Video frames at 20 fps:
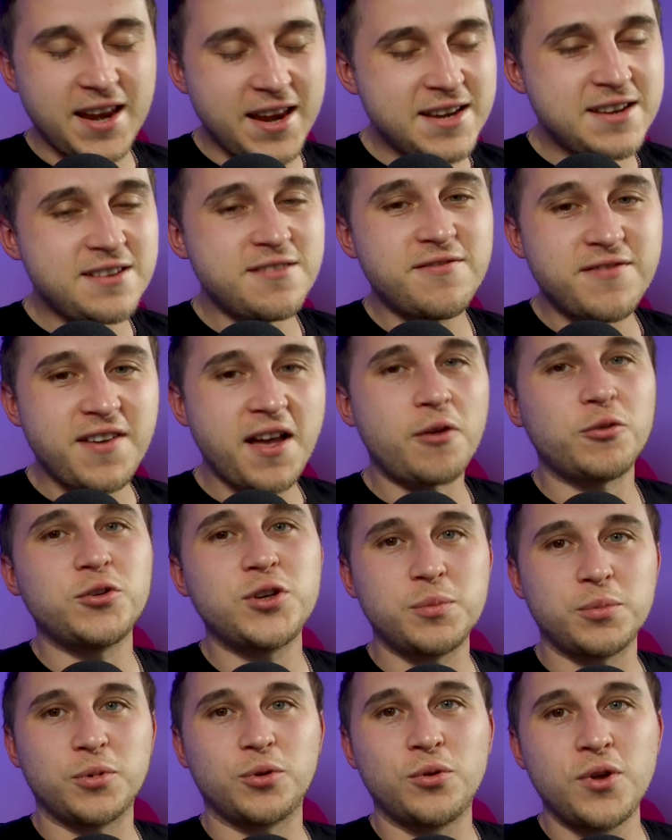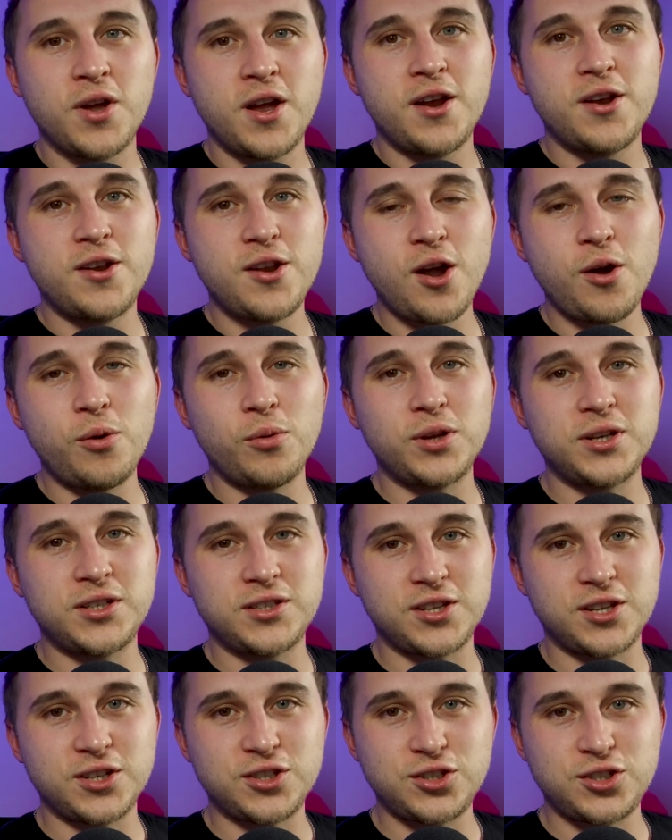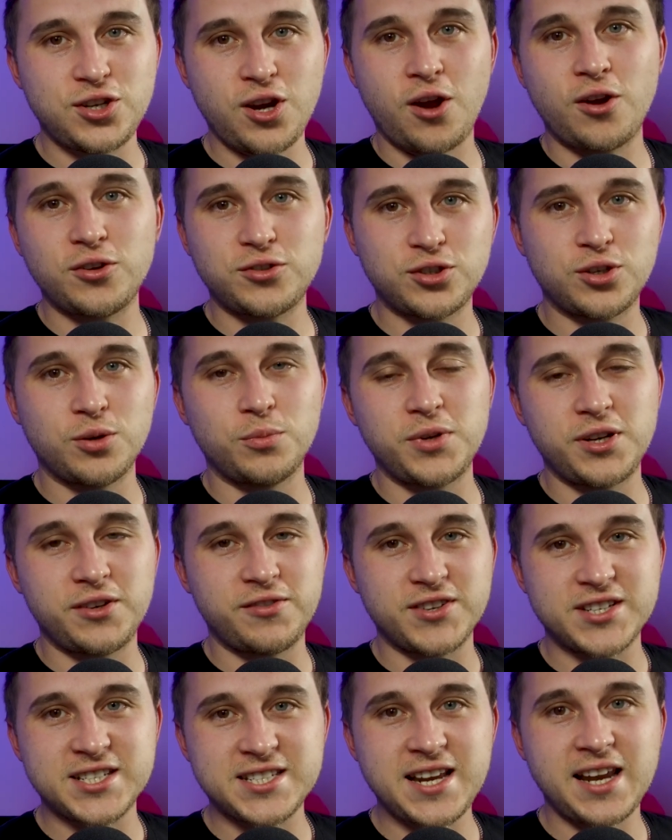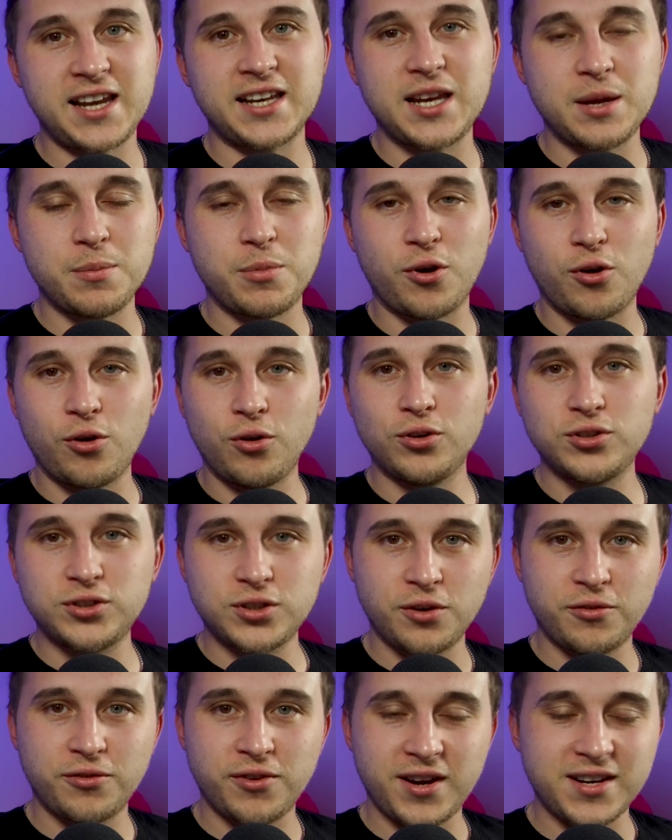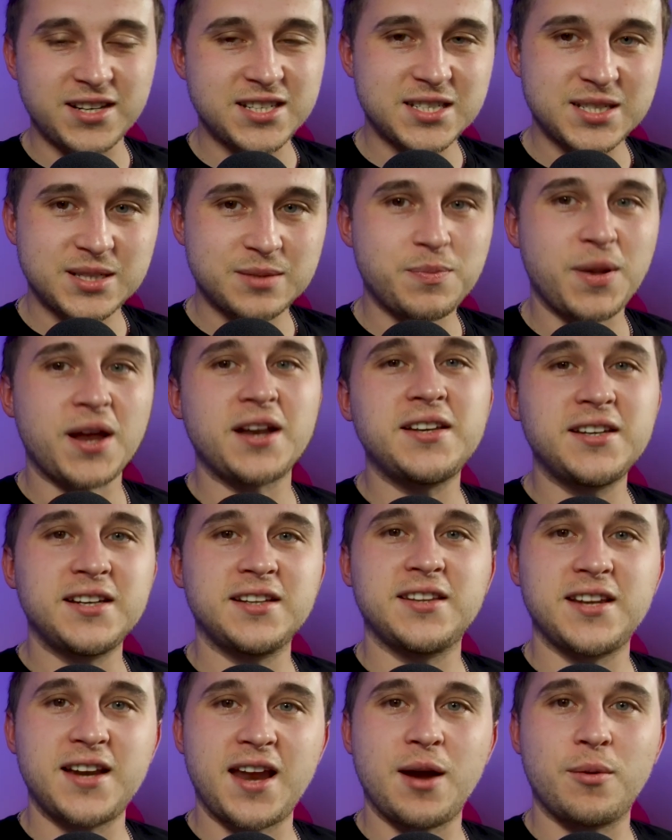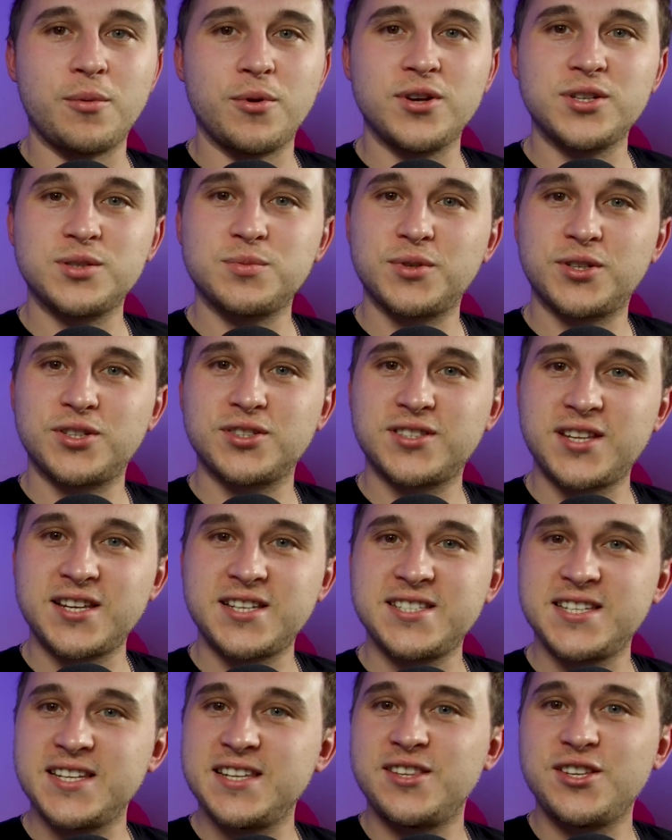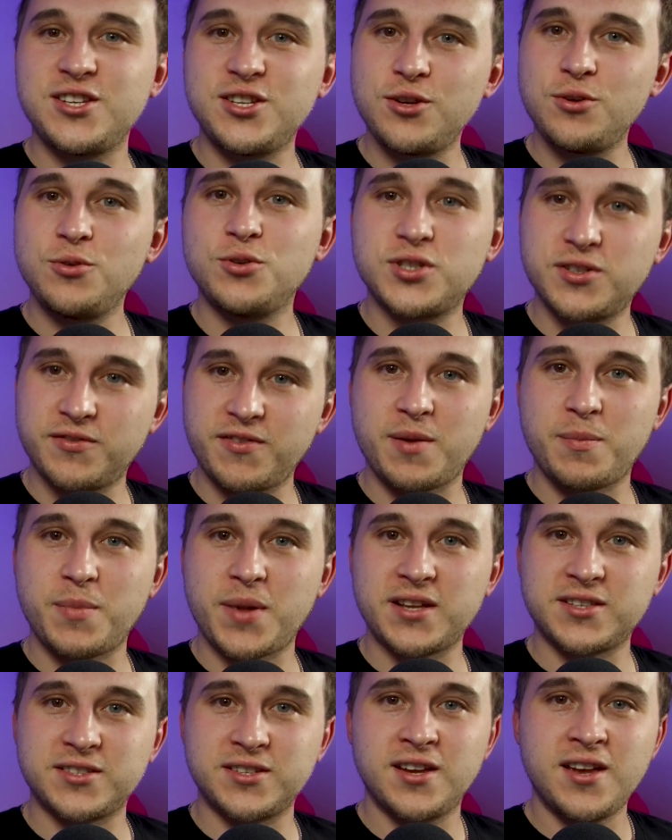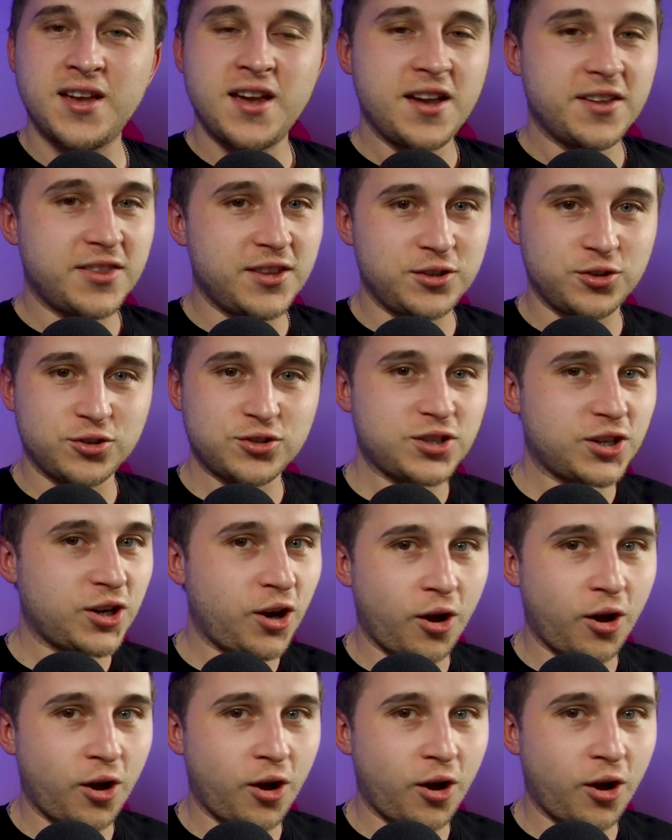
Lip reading: invaluable not only to the charge company for selling it, but also for expanding the networks because they see the use of it better than just a